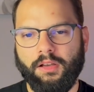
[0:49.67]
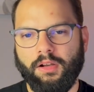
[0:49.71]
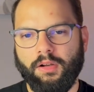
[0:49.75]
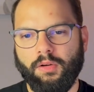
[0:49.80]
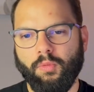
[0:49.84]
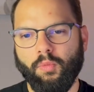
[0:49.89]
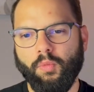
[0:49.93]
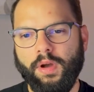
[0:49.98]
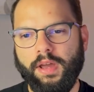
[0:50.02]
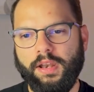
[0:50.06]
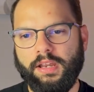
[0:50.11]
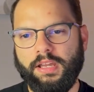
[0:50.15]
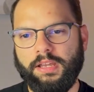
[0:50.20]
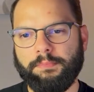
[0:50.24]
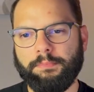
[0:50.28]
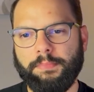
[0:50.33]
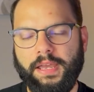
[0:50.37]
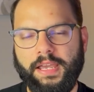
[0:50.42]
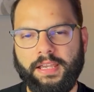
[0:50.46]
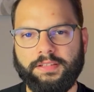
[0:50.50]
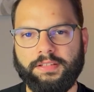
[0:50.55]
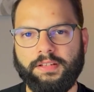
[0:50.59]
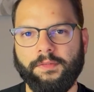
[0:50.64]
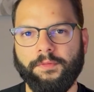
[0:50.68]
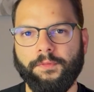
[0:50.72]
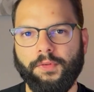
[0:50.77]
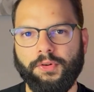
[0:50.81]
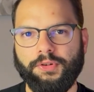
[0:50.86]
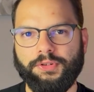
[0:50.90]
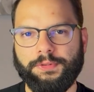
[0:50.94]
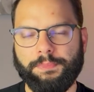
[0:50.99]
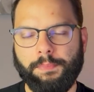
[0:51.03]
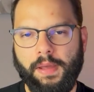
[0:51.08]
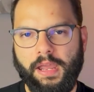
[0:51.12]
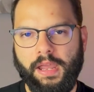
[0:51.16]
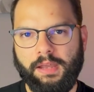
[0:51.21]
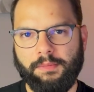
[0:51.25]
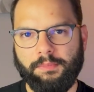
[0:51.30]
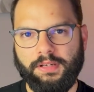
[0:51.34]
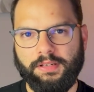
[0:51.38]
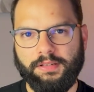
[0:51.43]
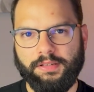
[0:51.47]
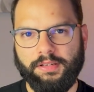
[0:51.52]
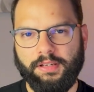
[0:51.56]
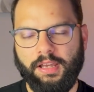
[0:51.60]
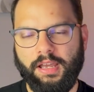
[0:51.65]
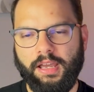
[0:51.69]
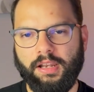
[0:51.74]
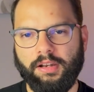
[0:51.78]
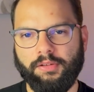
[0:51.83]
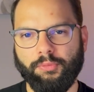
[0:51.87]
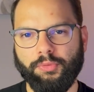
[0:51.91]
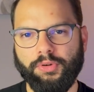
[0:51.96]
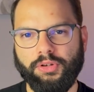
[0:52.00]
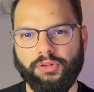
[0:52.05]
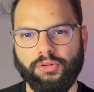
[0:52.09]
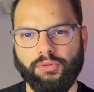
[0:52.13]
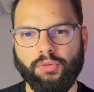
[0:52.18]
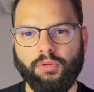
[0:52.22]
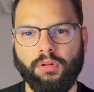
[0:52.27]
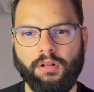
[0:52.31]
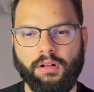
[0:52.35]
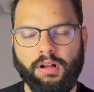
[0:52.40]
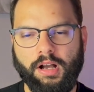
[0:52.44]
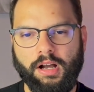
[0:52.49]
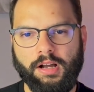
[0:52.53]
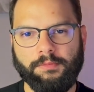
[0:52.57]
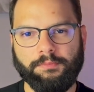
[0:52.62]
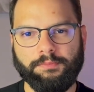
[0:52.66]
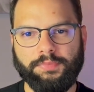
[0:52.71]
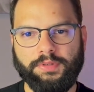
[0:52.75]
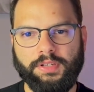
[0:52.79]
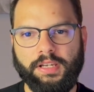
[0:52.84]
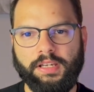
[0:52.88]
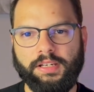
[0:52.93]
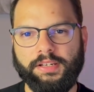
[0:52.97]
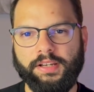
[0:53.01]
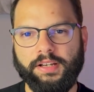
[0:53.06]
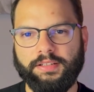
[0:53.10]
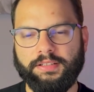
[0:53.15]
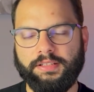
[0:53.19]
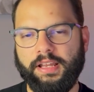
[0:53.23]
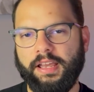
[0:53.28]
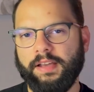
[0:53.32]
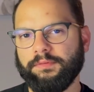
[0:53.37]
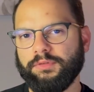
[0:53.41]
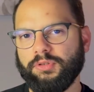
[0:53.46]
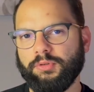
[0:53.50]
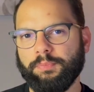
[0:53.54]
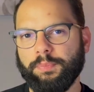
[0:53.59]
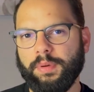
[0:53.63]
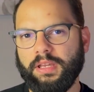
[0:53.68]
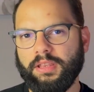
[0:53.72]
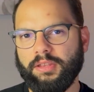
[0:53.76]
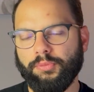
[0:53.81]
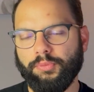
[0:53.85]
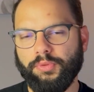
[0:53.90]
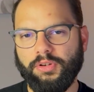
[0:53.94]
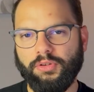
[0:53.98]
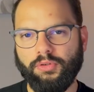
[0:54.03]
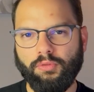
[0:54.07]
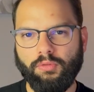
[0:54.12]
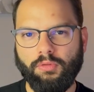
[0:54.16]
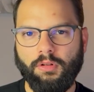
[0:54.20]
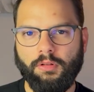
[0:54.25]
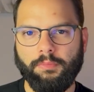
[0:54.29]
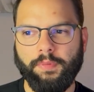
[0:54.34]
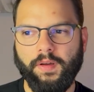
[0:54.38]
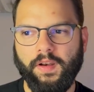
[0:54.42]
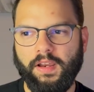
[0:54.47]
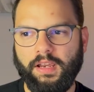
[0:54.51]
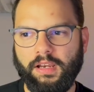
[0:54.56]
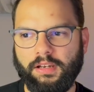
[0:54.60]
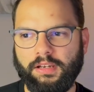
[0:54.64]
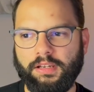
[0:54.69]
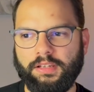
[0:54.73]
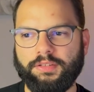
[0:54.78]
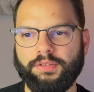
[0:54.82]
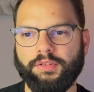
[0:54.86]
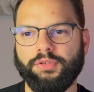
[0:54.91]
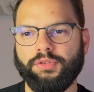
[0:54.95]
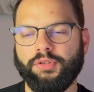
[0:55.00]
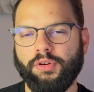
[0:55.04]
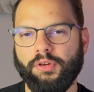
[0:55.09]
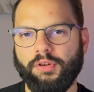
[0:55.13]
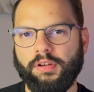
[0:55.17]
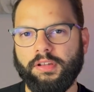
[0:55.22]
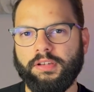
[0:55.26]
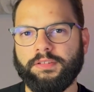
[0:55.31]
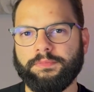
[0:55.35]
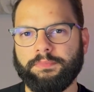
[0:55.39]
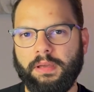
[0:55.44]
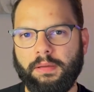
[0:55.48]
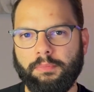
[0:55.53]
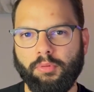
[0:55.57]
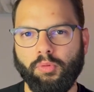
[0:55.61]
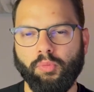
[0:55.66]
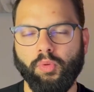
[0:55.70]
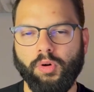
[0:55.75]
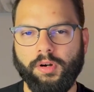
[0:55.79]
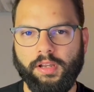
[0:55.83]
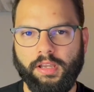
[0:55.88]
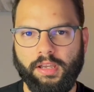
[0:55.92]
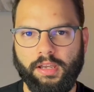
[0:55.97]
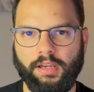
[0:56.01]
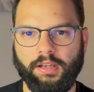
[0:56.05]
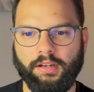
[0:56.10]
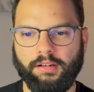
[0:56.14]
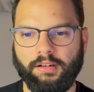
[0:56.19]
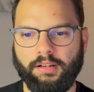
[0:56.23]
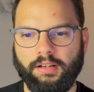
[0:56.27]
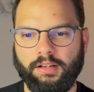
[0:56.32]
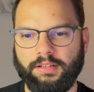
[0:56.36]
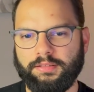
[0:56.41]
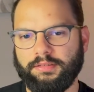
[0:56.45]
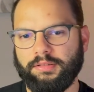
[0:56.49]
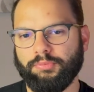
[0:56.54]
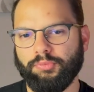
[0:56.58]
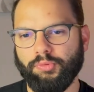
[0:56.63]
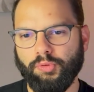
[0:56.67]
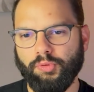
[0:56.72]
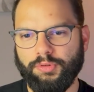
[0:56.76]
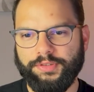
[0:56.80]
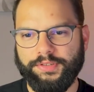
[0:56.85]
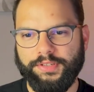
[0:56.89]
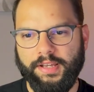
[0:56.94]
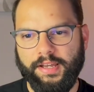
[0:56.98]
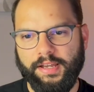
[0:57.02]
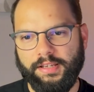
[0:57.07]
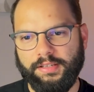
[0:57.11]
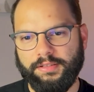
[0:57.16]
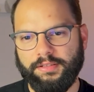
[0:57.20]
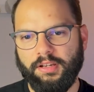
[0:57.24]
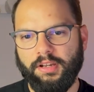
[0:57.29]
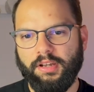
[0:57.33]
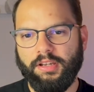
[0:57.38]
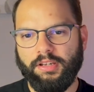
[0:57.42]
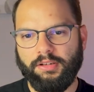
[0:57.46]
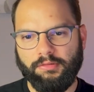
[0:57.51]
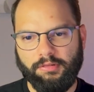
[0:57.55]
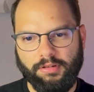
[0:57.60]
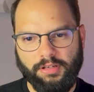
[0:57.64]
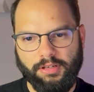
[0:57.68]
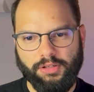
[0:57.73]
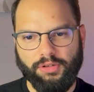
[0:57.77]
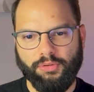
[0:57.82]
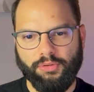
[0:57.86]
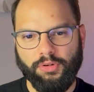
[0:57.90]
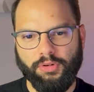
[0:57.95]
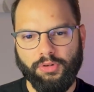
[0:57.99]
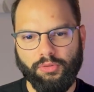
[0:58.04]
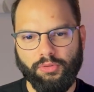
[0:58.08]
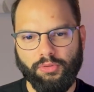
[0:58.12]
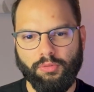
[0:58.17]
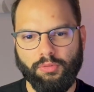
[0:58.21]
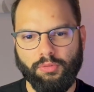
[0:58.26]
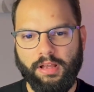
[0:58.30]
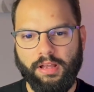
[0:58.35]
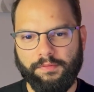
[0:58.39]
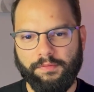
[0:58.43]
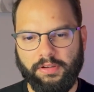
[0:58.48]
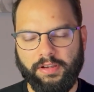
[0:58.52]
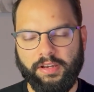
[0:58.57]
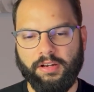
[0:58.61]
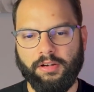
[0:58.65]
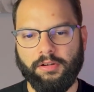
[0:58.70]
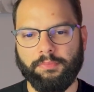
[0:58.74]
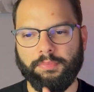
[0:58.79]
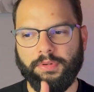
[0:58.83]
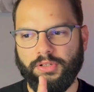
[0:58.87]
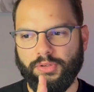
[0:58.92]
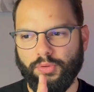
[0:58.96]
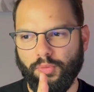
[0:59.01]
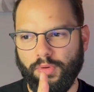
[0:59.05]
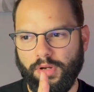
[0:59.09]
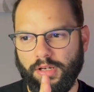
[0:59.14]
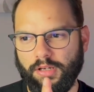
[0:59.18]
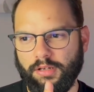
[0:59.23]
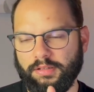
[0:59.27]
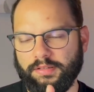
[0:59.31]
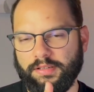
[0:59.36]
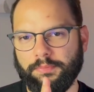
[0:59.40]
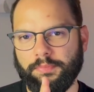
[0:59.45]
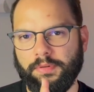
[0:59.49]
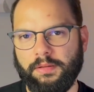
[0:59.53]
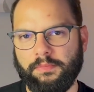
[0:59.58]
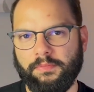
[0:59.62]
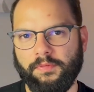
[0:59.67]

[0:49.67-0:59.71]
When he makes the first payment and renewal comes, he doesn't have to pay the renewal, but he needs to turn his paperwork in because the rule says you need to renew every year between September